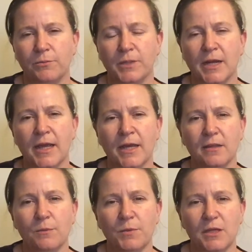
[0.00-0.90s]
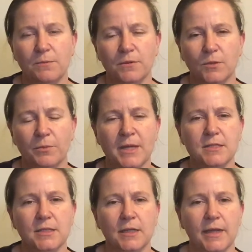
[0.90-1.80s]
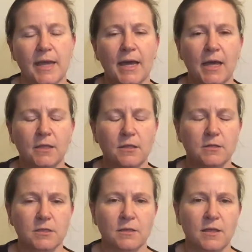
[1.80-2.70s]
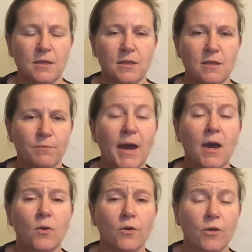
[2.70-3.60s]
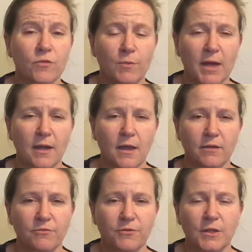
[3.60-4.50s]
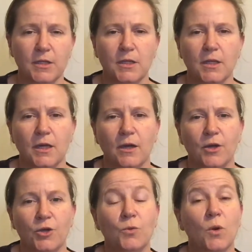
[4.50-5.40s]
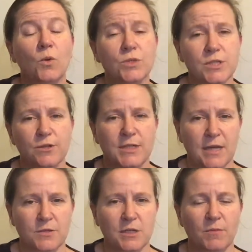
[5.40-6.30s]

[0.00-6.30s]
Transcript: But I had the people that basically held the power over my life who were also doubting